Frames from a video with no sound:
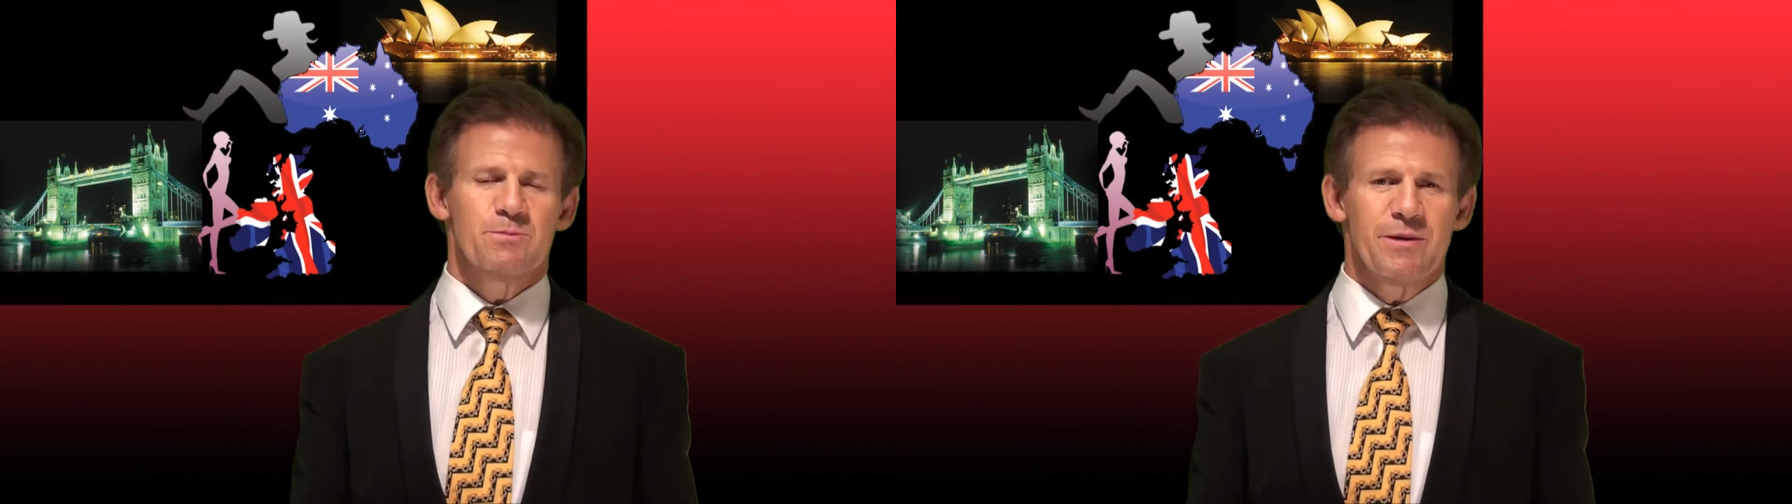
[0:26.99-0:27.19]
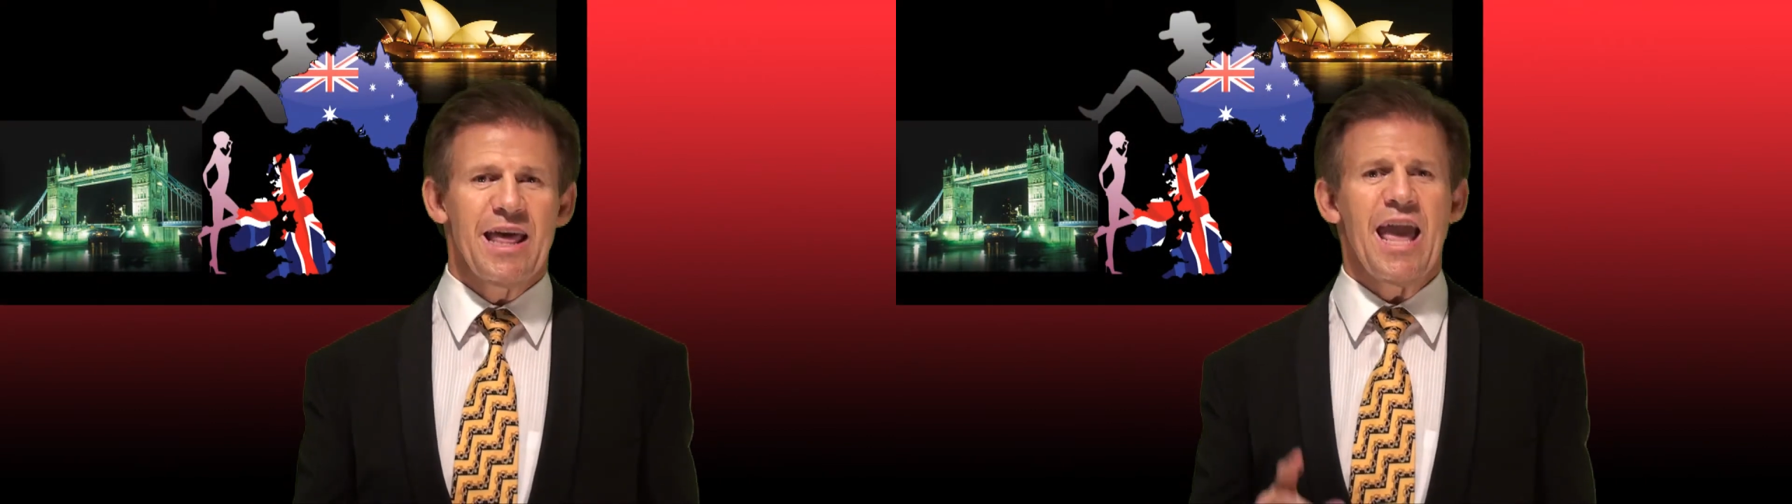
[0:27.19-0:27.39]

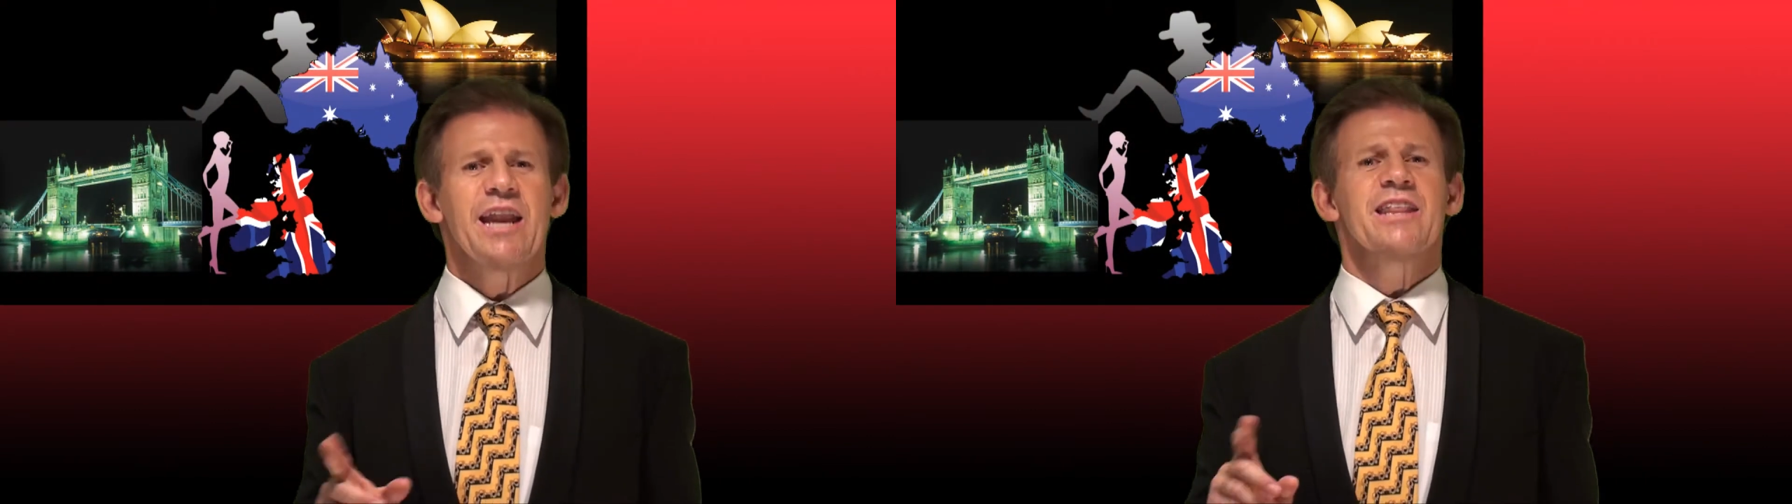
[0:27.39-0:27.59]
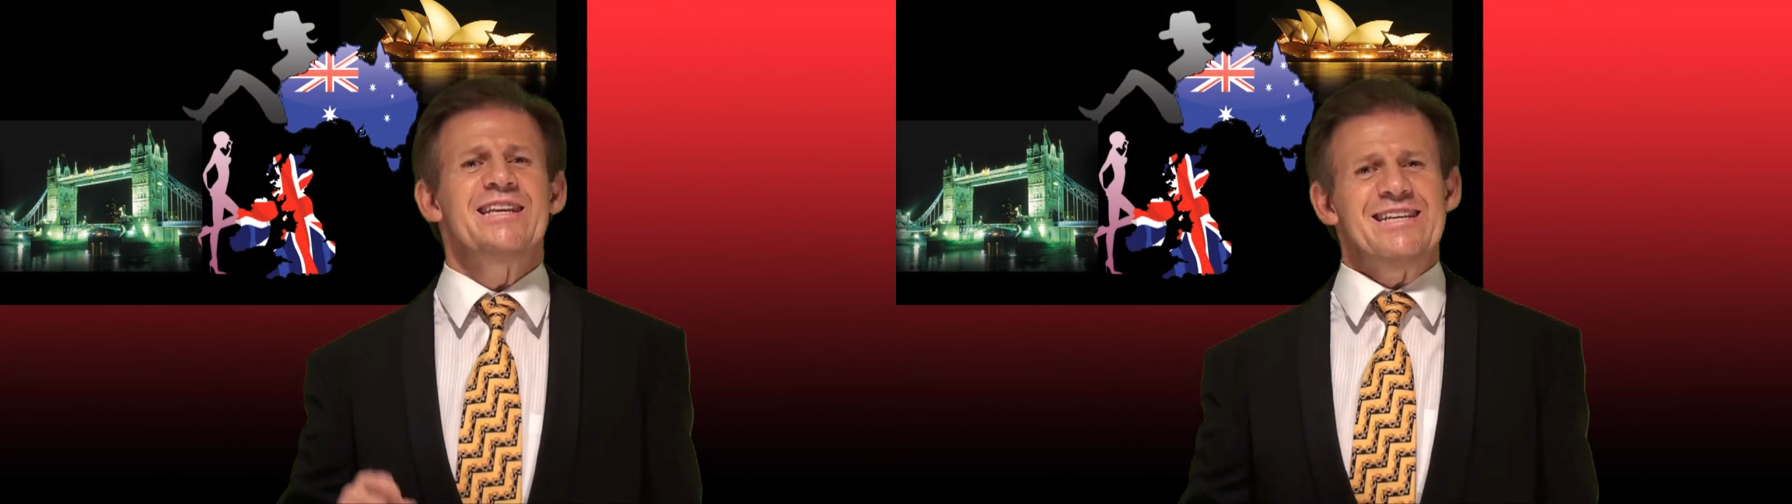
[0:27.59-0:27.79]
to be the
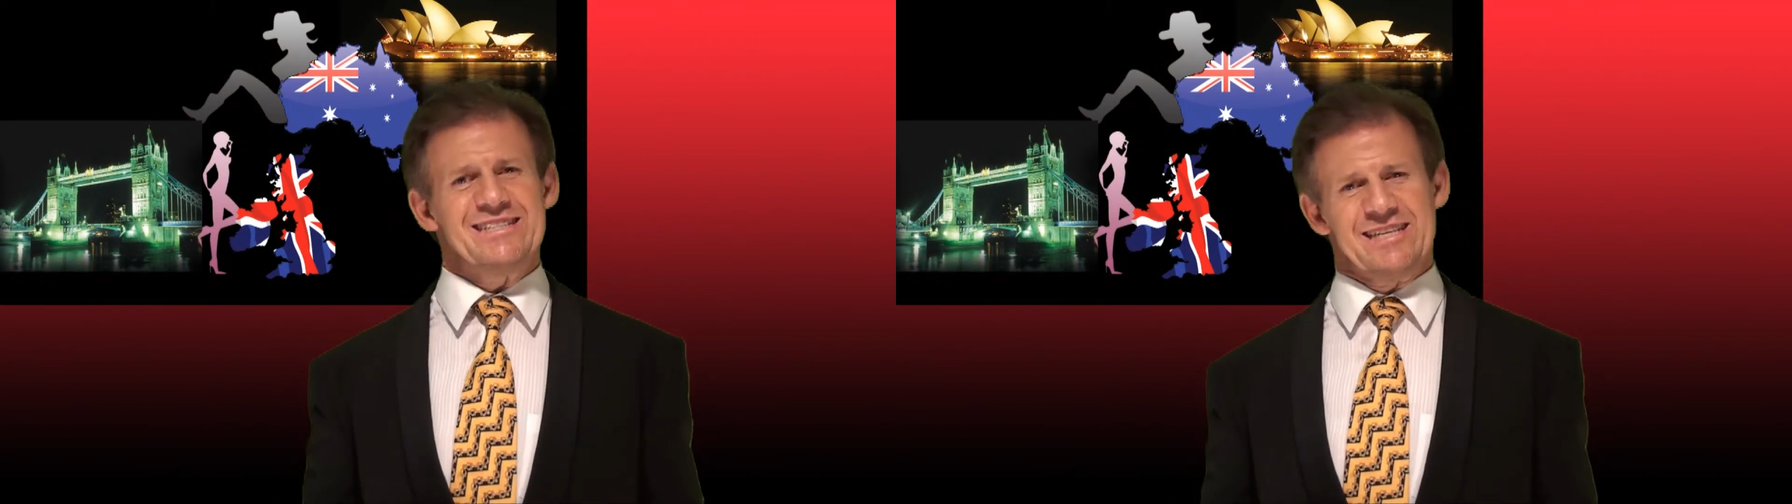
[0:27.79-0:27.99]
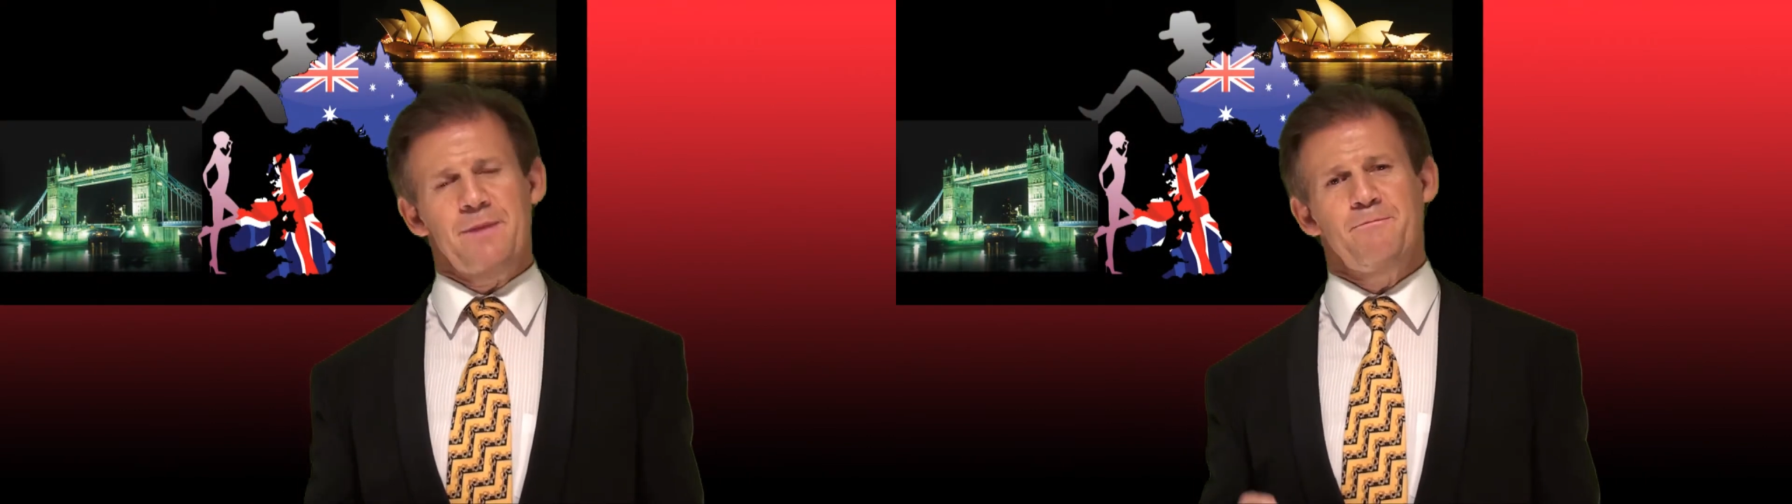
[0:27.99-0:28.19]
head of the
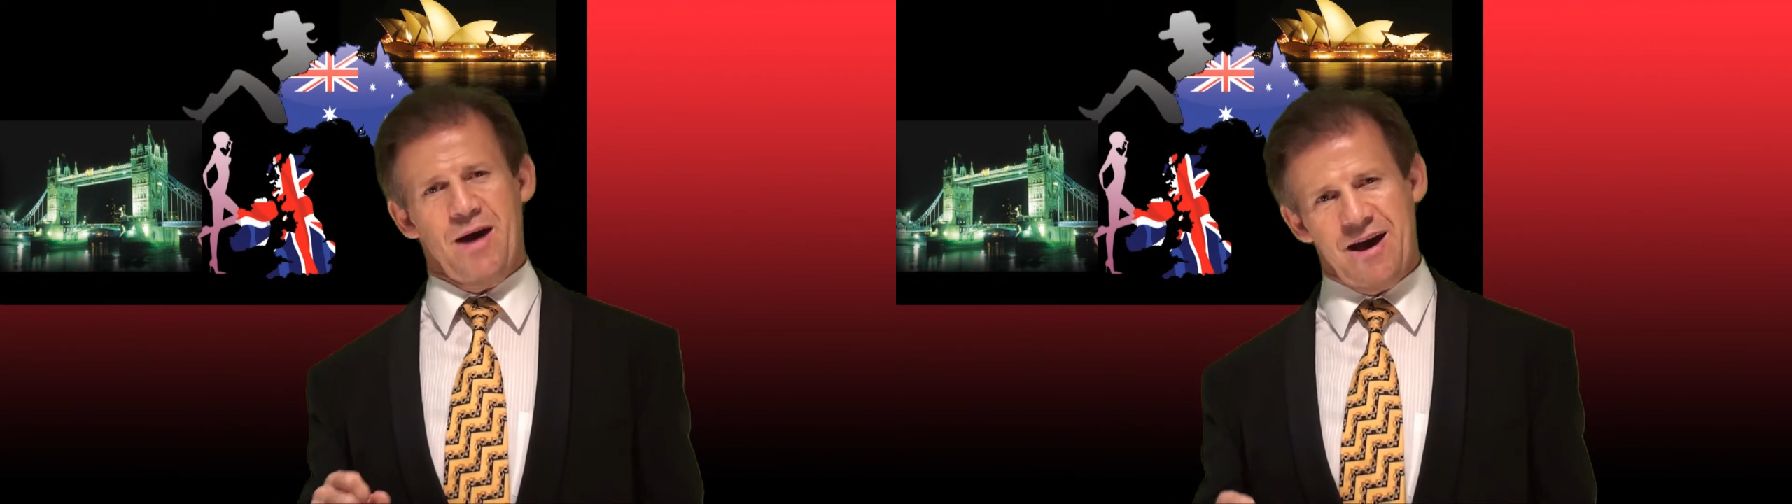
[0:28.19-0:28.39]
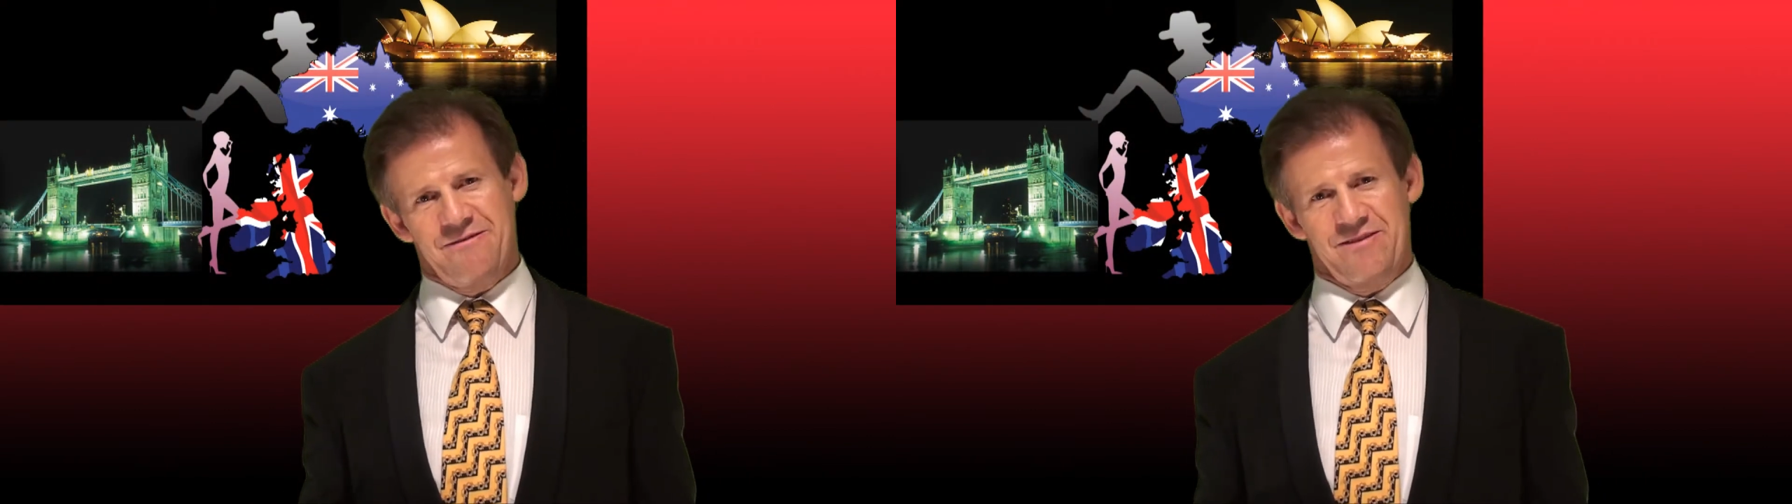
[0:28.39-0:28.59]
East End
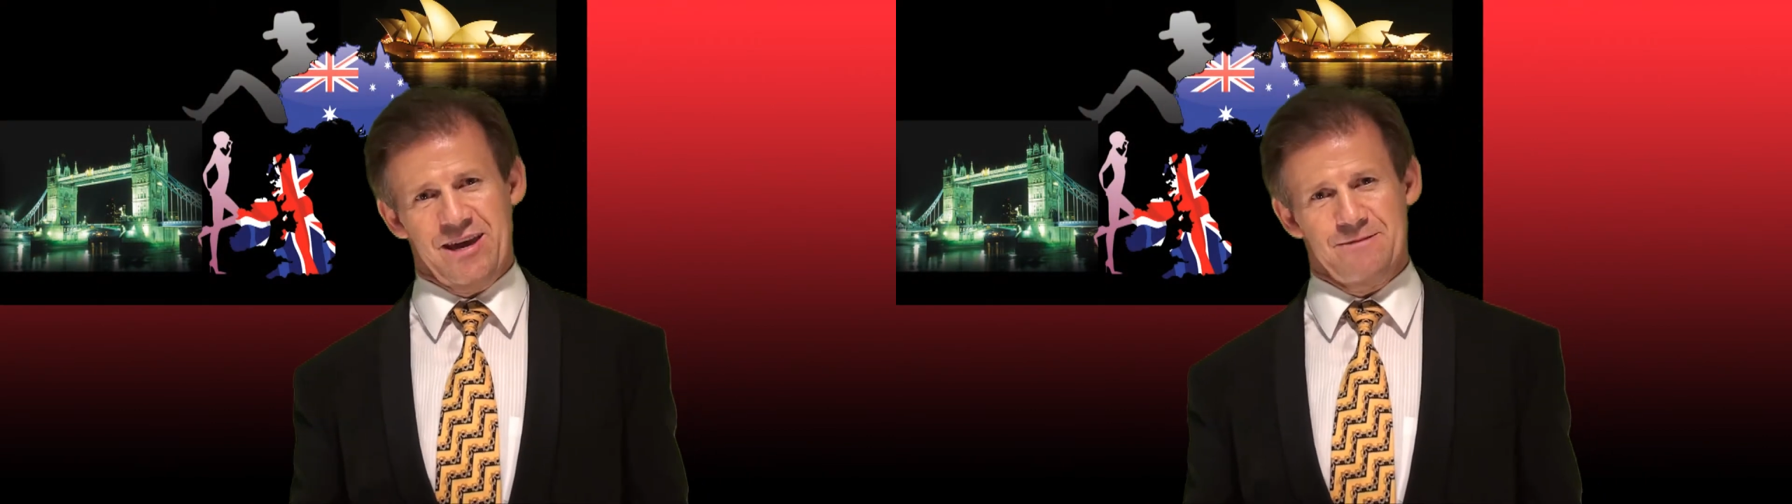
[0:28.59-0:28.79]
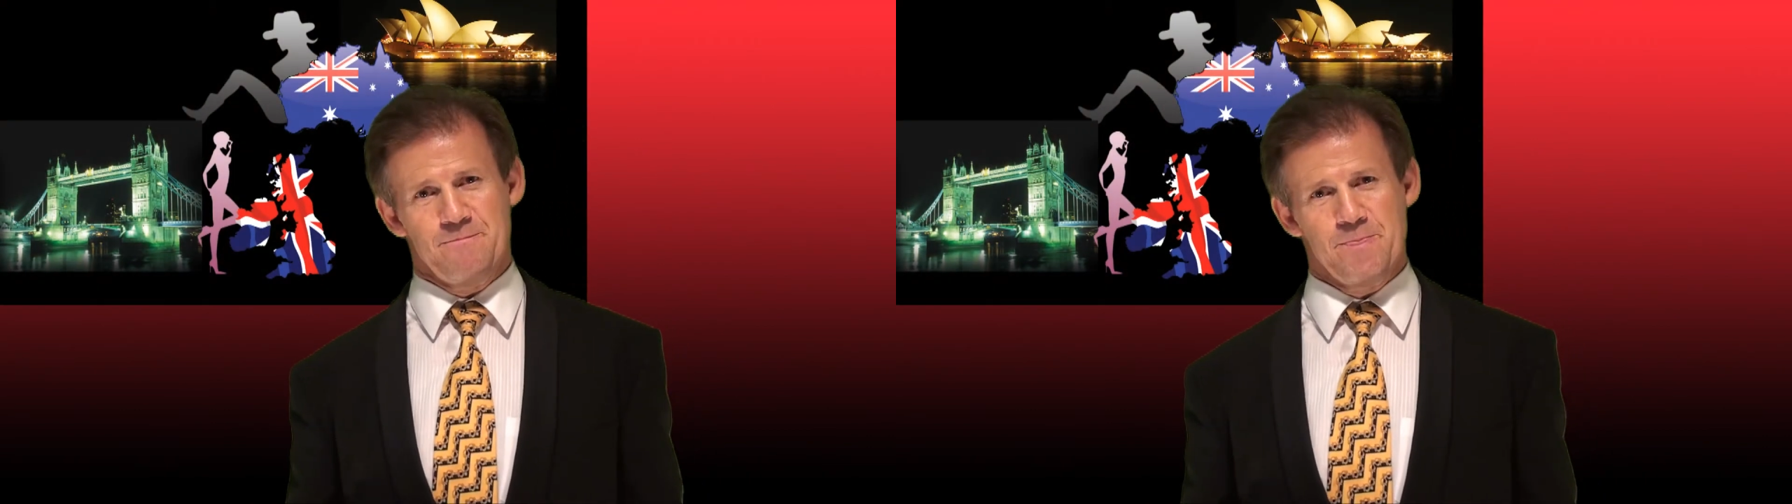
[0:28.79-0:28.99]
Mafia.